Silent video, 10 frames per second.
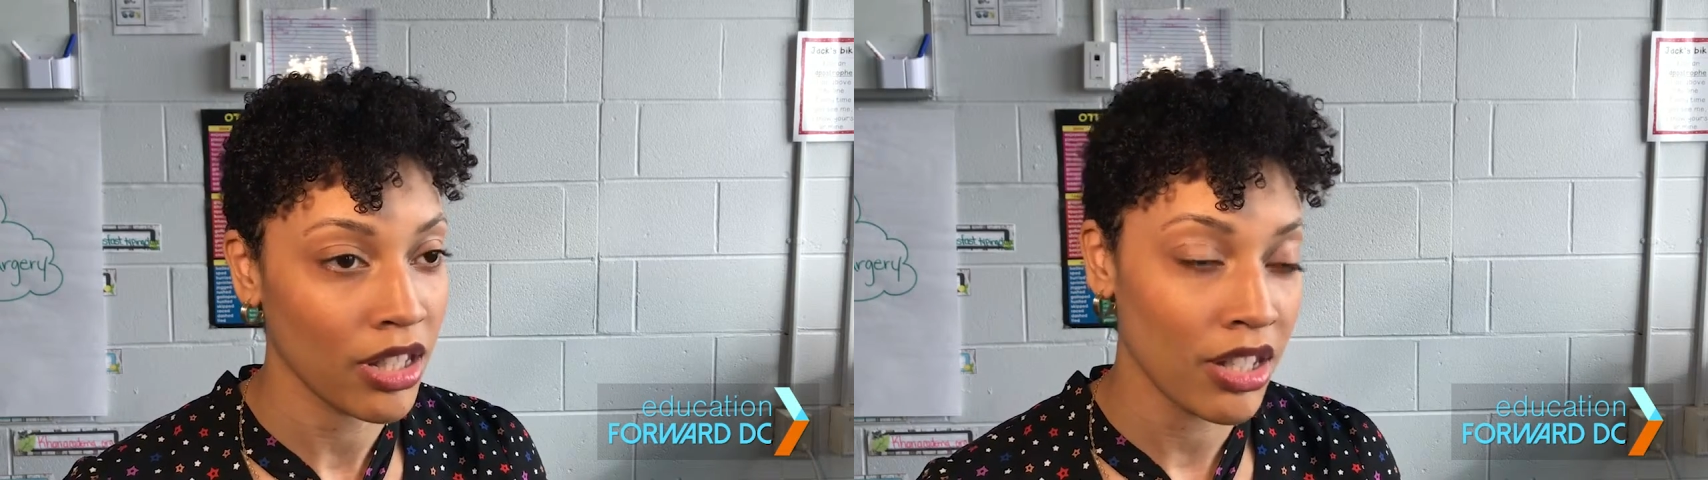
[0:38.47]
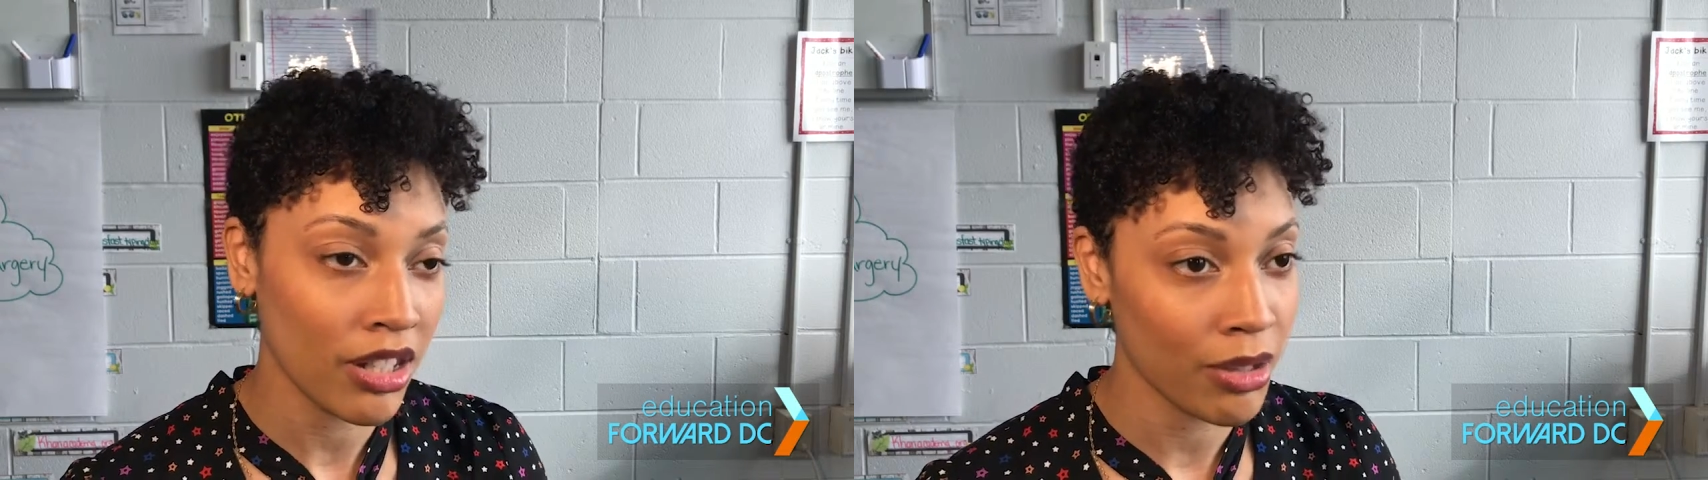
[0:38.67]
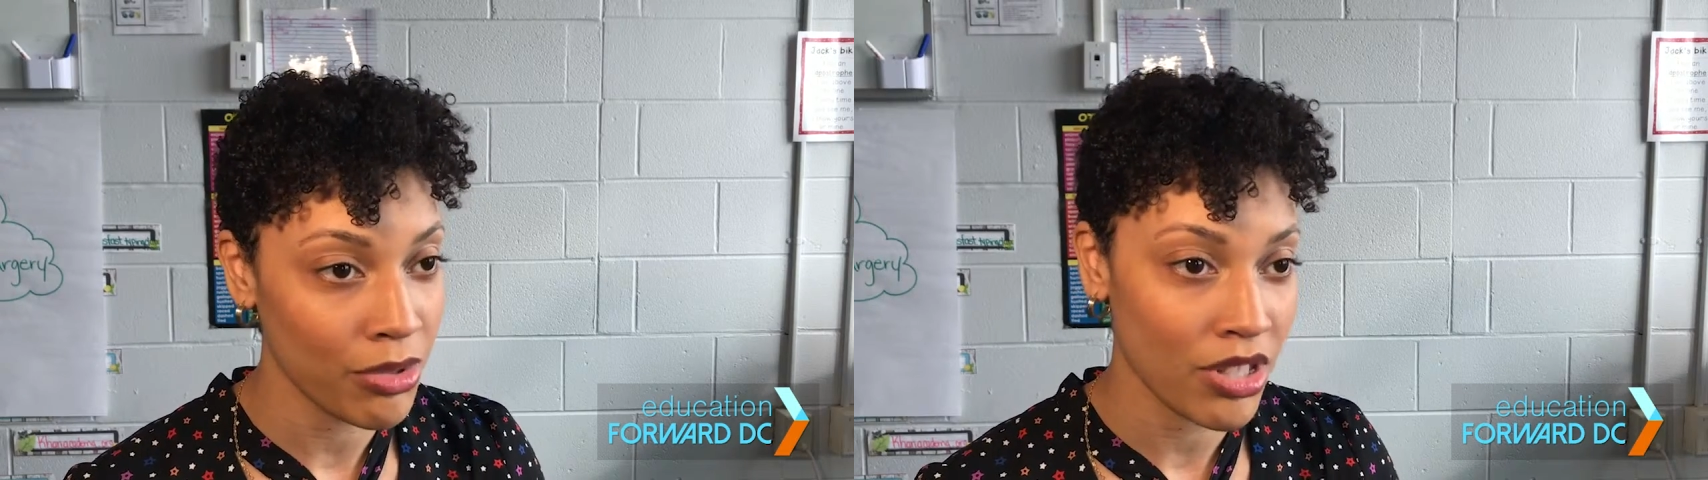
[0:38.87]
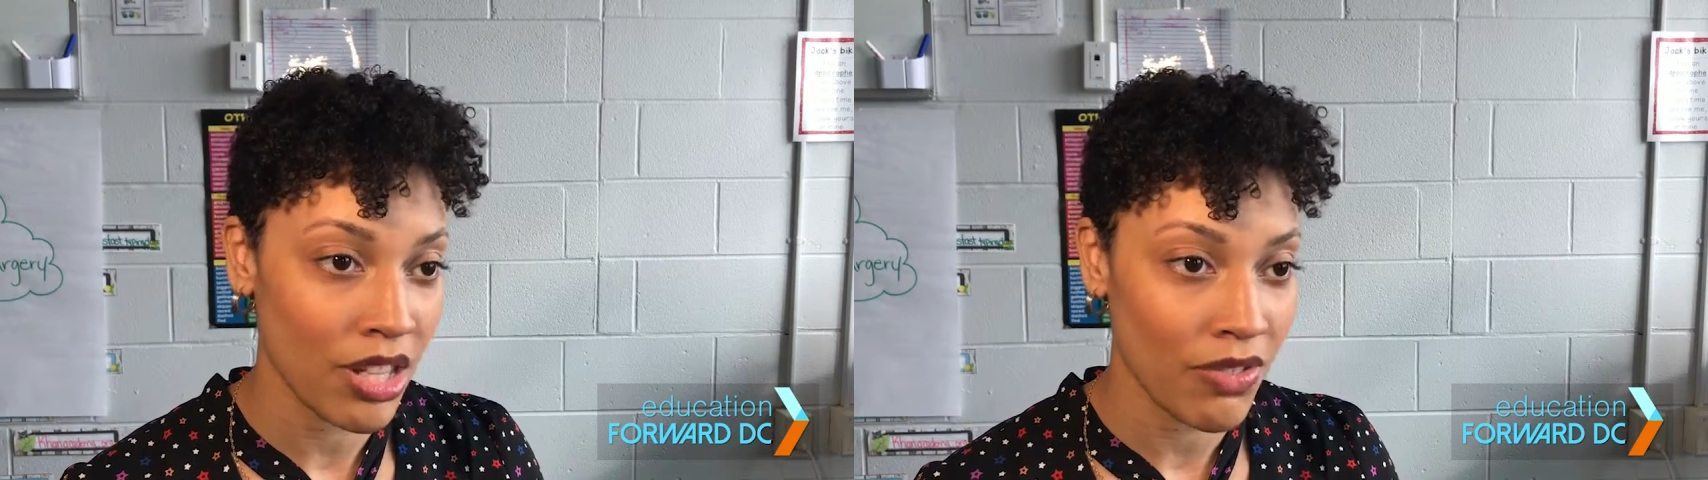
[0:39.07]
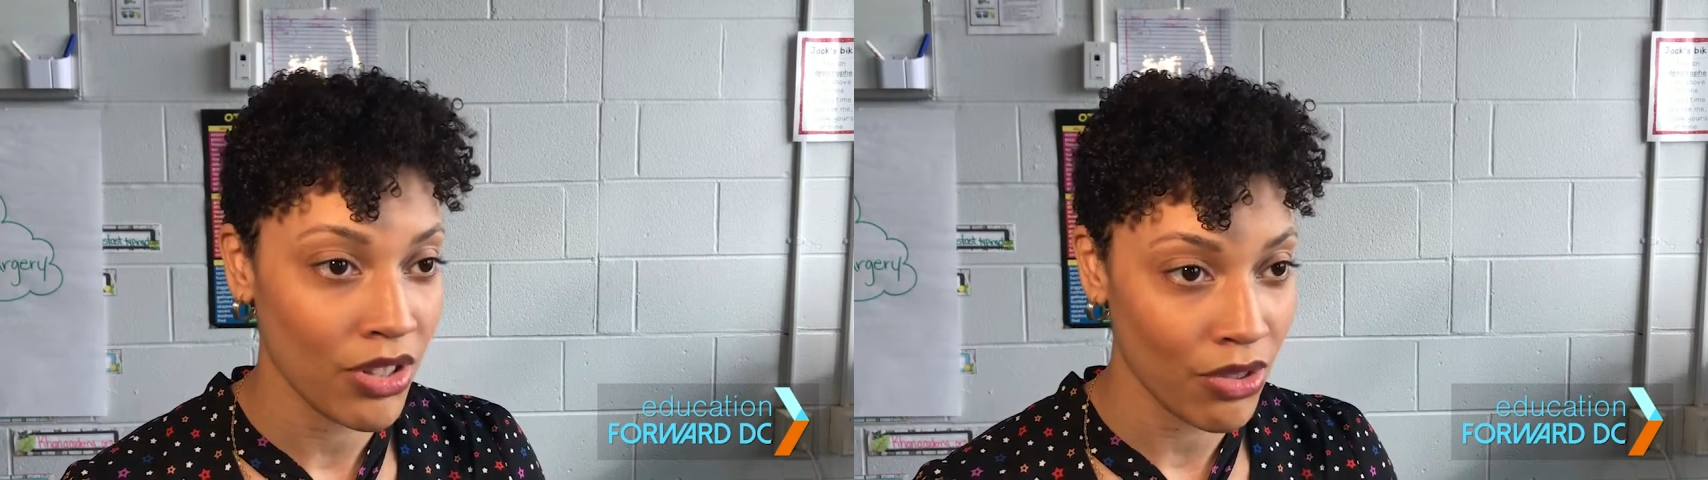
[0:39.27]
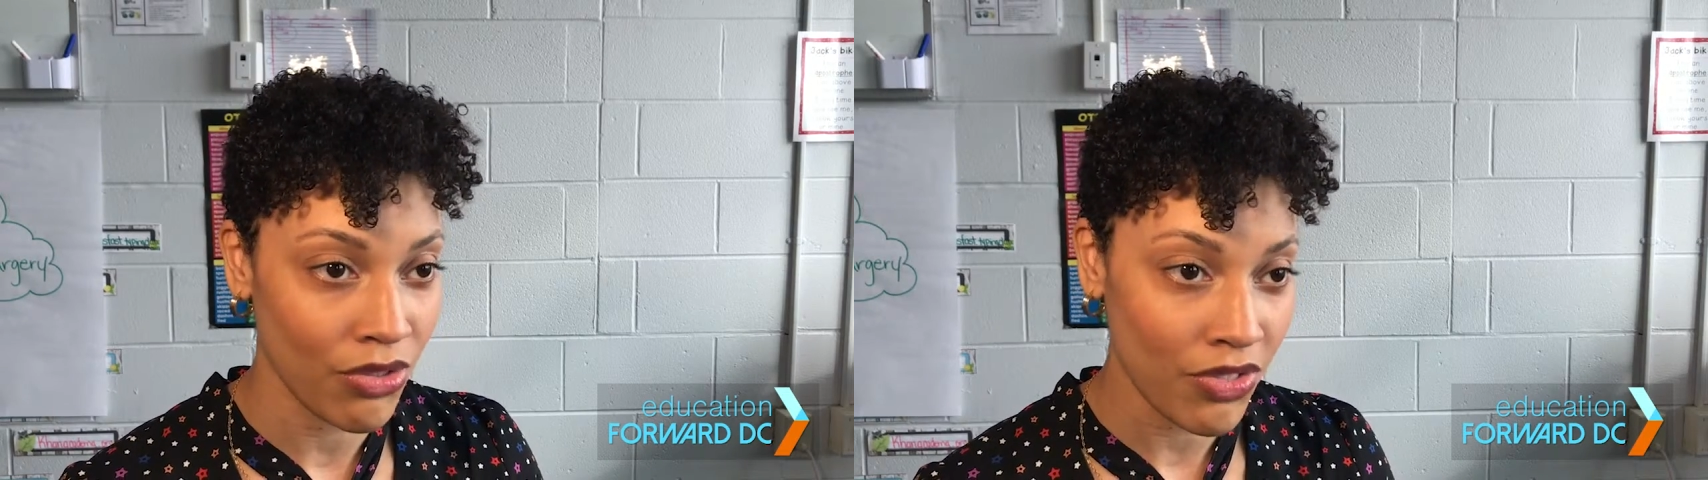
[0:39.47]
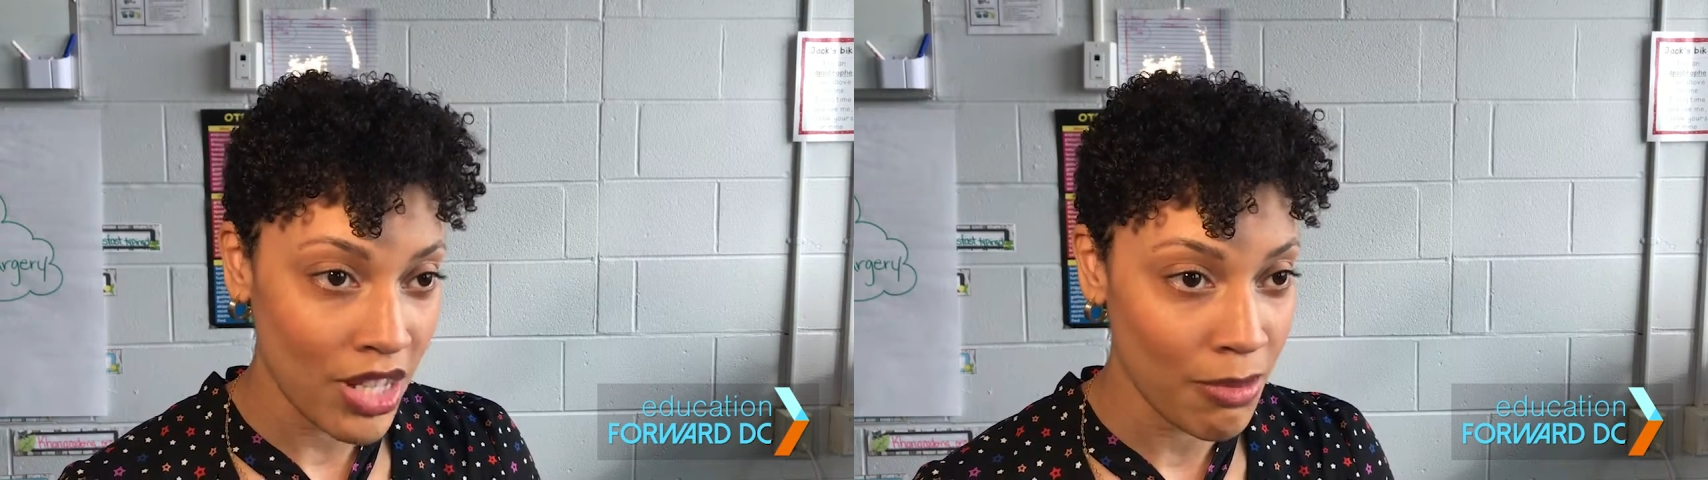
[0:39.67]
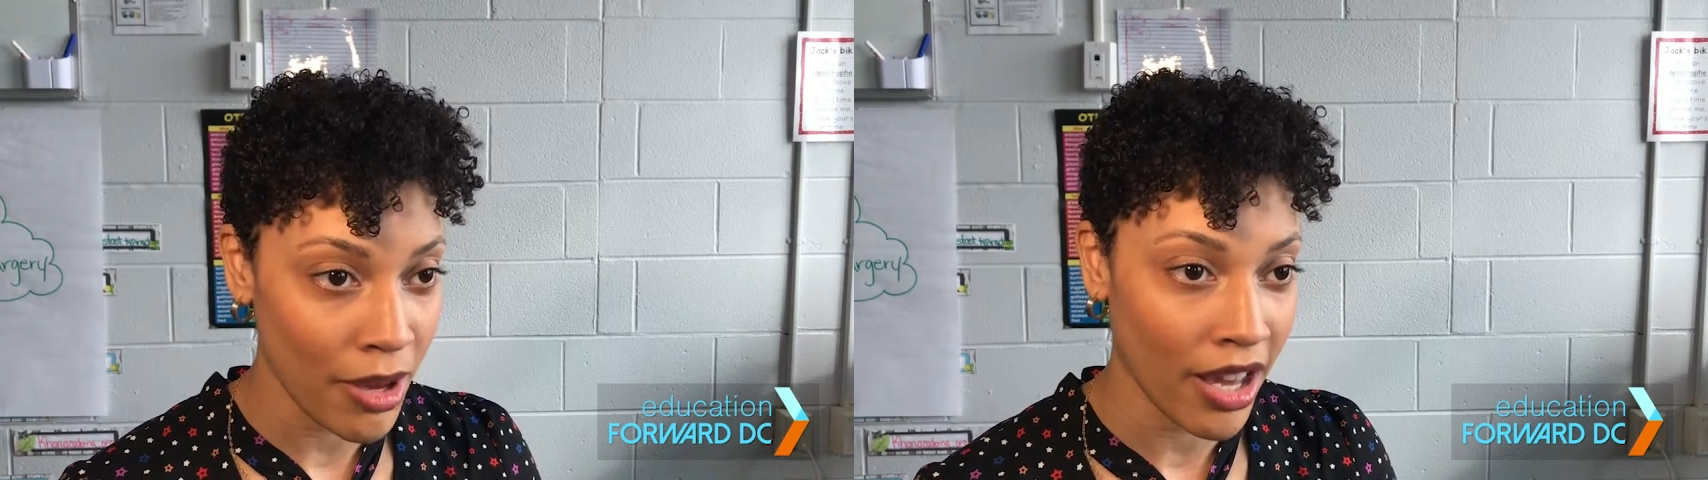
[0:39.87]
here, I'm just giving you
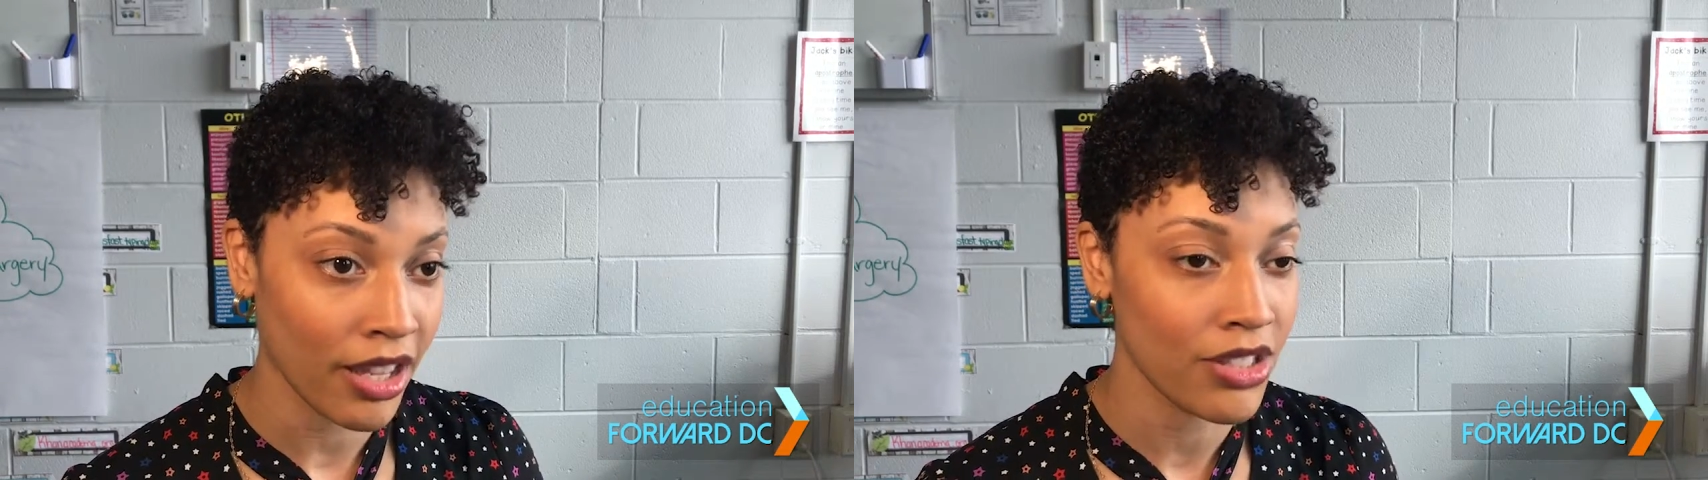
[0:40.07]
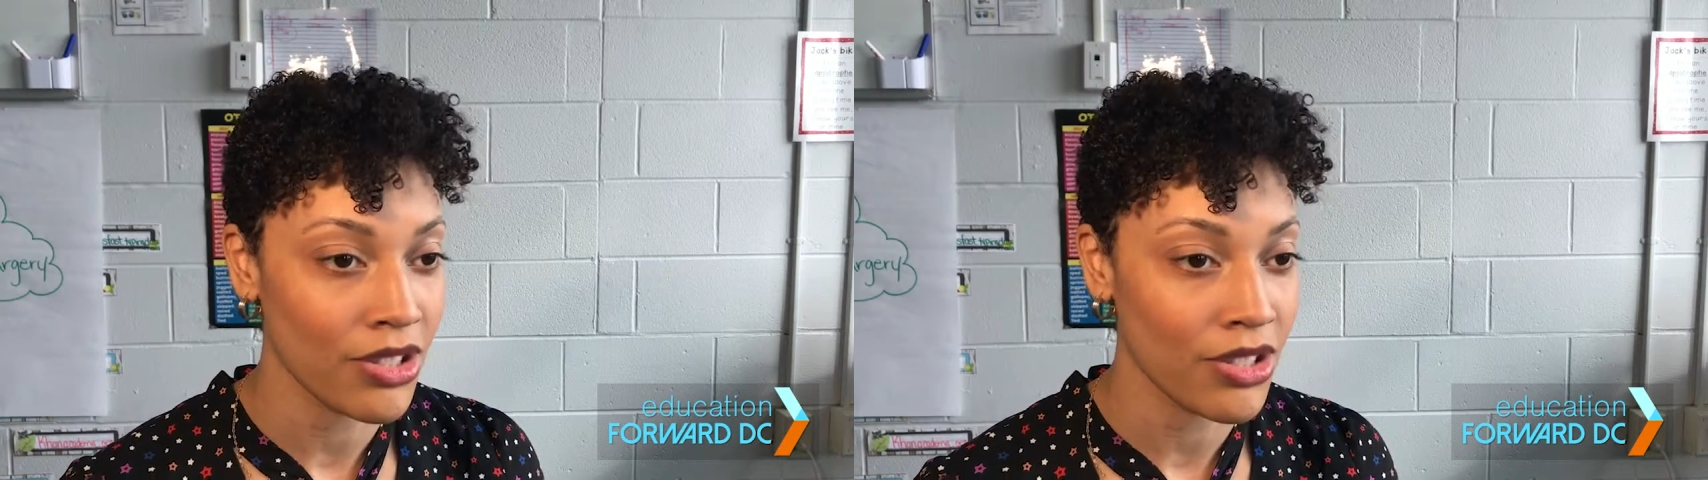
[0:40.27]
feedback,